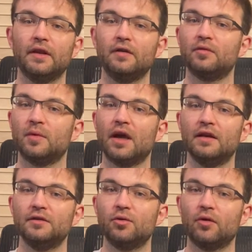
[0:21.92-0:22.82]
lick from
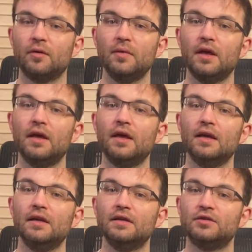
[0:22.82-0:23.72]
Kenny Dorham.
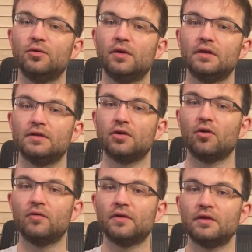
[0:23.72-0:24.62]
He is doing this
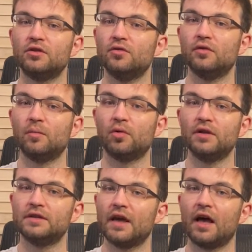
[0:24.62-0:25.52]
over the tune
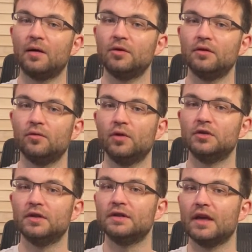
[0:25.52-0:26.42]
Prince Albert,
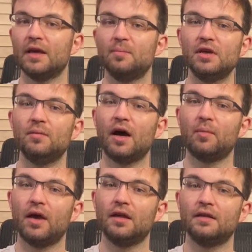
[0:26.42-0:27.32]
which is a bebop
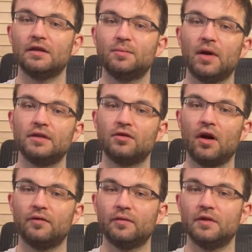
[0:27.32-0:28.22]
head that's based
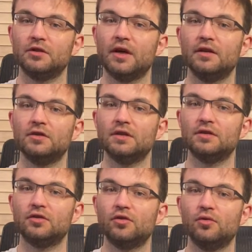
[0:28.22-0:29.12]
off of the
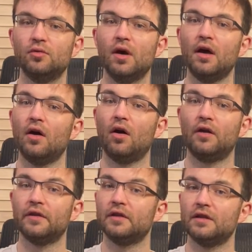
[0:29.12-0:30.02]
changes to
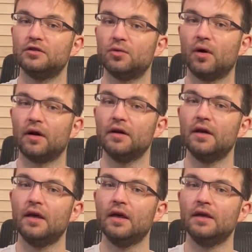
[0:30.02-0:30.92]
All the Things You Are.
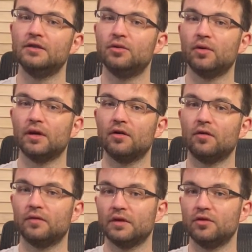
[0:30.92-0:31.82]
He's doing it
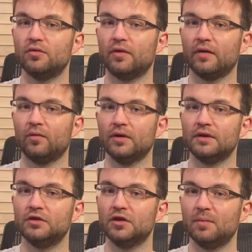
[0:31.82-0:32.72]
over the 2-5-1
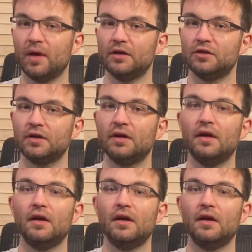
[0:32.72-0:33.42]
to G major.